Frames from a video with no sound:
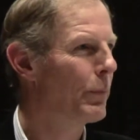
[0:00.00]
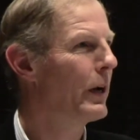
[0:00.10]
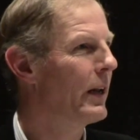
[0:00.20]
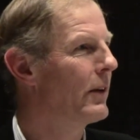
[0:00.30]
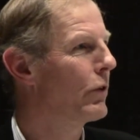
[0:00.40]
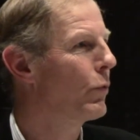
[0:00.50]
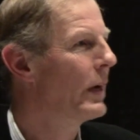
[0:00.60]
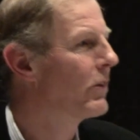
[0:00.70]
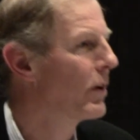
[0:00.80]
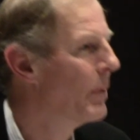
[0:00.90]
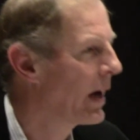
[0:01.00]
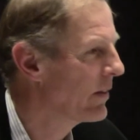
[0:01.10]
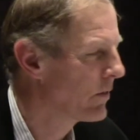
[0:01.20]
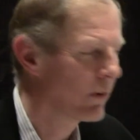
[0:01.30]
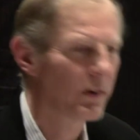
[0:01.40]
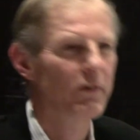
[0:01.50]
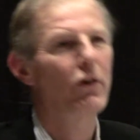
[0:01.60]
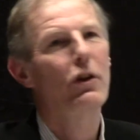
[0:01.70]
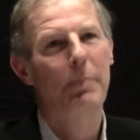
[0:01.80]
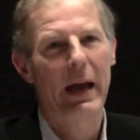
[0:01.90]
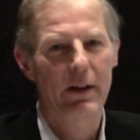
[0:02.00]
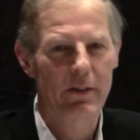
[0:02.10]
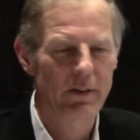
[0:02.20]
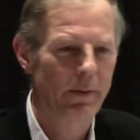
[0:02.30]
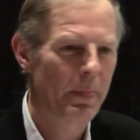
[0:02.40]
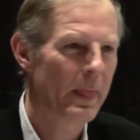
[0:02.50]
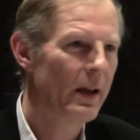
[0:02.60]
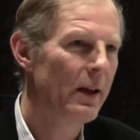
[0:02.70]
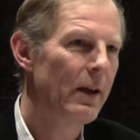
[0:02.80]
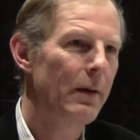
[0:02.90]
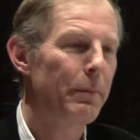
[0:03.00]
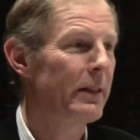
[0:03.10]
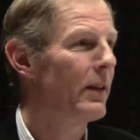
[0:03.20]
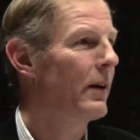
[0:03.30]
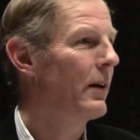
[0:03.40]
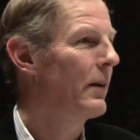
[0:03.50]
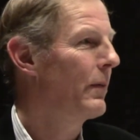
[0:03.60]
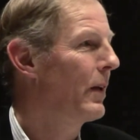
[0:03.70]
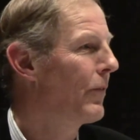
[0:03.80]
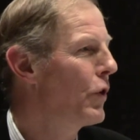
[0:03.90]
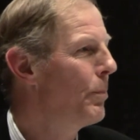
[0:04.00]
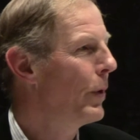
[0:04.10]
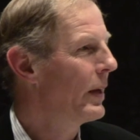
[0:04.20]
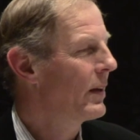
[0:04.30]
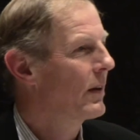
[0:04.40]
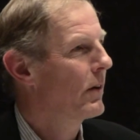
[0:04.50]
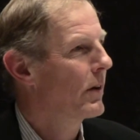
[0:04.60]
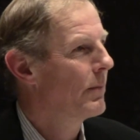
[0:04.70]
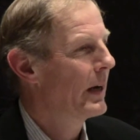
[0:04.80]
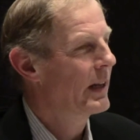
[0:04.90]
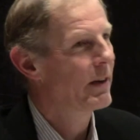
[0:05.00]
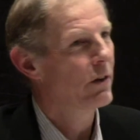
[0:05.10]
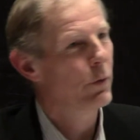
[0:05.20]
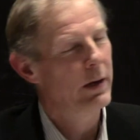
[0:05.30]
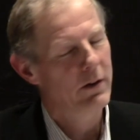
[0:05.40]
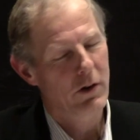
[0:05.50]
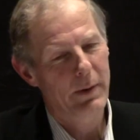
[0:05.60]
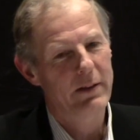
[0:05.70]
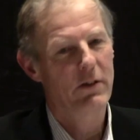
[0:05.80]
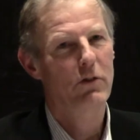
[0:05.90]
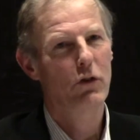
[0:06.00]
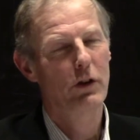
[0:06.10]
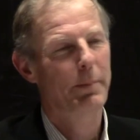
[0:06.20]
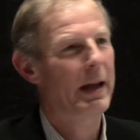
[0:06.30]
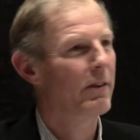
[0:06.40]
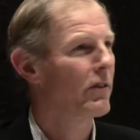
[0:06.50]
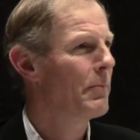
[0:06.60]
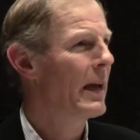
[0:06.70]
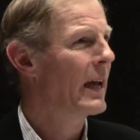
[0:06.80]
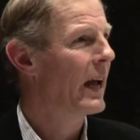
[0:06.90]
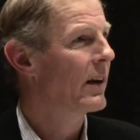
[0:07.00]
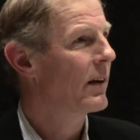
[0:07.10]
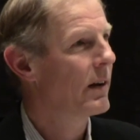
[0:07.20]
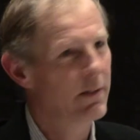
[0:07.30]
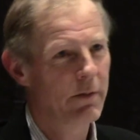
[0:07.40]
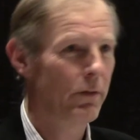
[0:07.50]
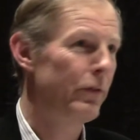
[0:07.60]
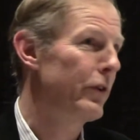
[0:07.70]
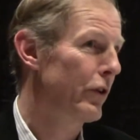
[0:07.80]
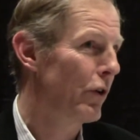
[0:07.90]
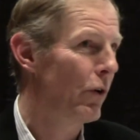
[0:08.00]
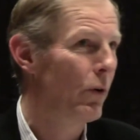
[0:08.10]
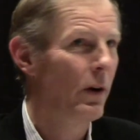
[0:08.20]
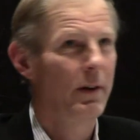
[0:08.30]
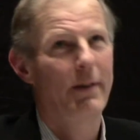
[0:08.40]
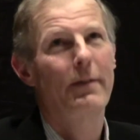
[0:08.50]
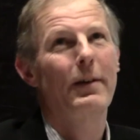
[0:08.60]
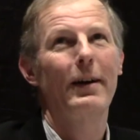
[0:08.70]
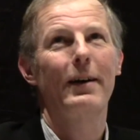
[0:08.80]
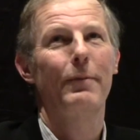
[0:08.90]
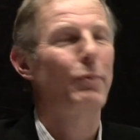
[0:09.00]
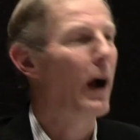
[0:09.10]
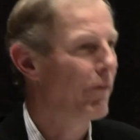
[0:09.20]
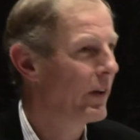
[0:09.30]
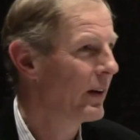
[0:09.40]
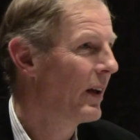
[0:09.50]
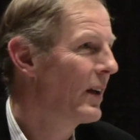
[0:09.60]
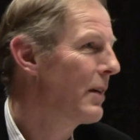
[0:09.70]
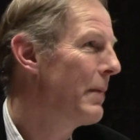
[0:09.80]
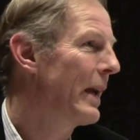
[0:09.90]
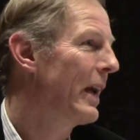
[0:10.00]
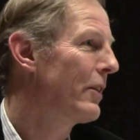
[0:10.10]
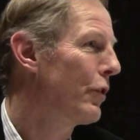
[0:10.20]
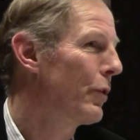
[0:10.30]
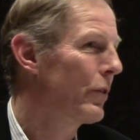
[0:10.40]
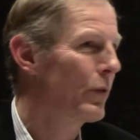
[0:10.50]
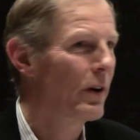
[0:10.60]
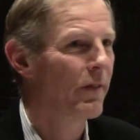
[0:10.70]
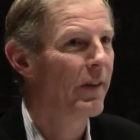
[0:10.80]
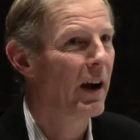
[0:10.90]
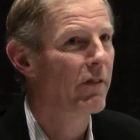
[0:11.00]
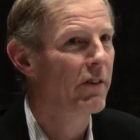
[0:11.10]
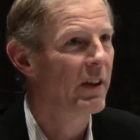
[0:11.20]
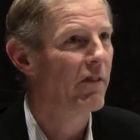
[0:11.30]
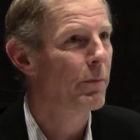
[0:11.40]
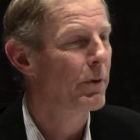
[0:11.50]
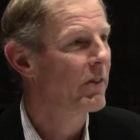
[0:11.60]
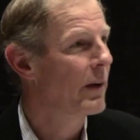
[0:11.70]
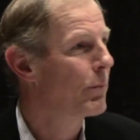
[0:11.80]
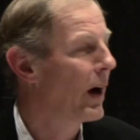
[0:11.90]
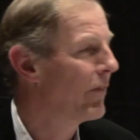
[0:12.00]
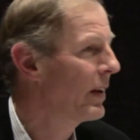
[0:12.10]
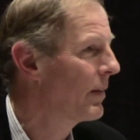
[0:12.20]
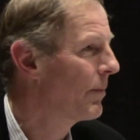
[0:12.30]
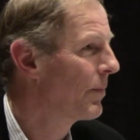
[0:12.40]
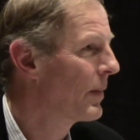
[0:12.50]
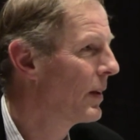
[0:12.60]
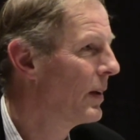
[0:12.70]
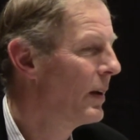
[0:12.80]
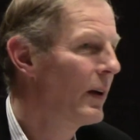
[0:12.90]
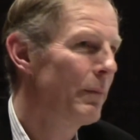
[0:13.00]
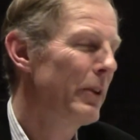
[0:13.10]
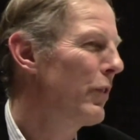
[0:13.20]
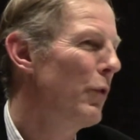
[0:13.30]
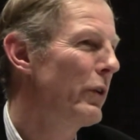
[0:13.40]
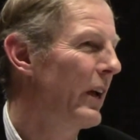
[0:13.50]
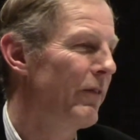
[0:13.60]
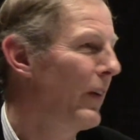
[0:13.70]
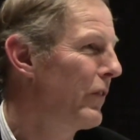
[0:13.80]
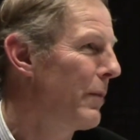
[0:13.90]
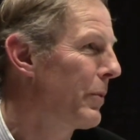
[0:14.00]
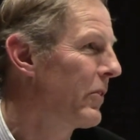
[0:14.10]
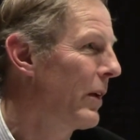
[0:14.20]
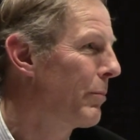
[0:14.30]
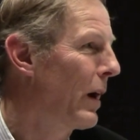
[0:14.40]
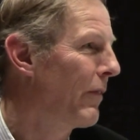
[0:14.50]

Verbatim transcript: put it into wind turbines or solar panels. But the, if you put your money into wind turbines and solar panels, you may get zero uh, profit. You may get two or three or five or seven percent profit. But you won't get fifty percent